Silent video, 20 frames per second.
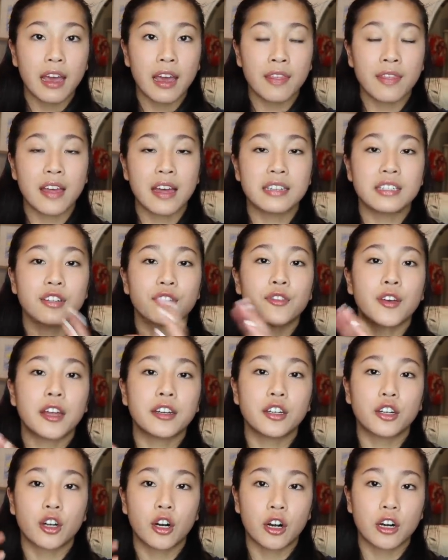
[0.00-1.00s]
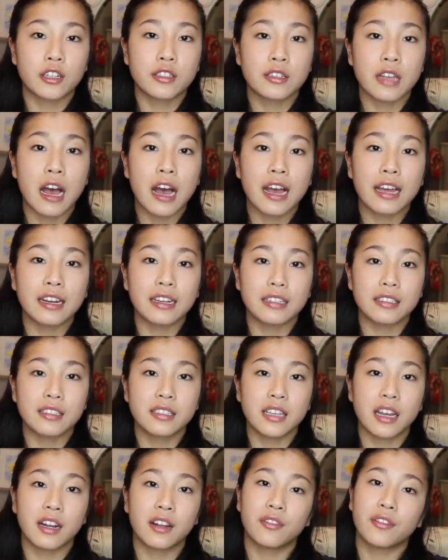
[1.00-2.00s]
and then defended her side
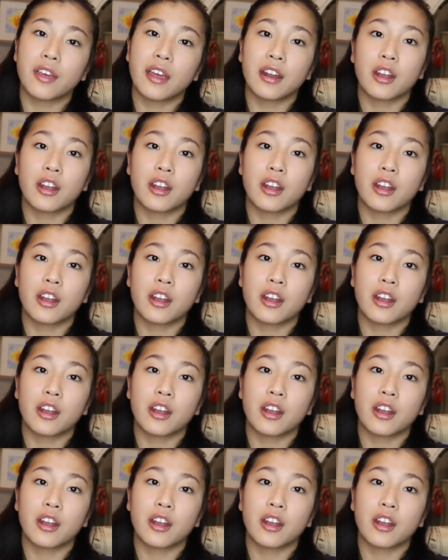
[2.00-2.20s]
instead of